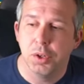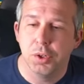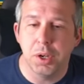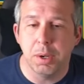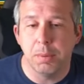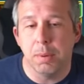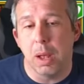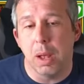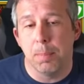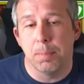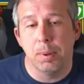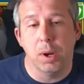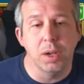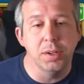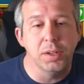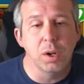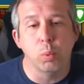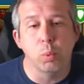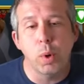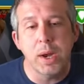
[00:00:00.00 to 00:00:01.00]
she
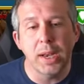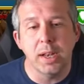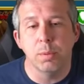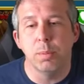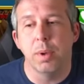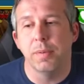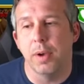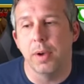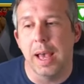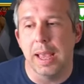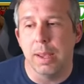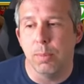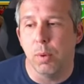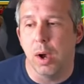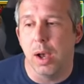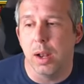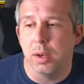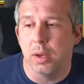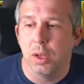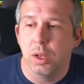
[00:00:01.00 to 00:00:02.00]
applies a weaken with her
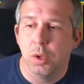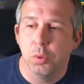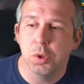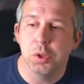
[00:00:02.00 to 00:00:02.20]
A1,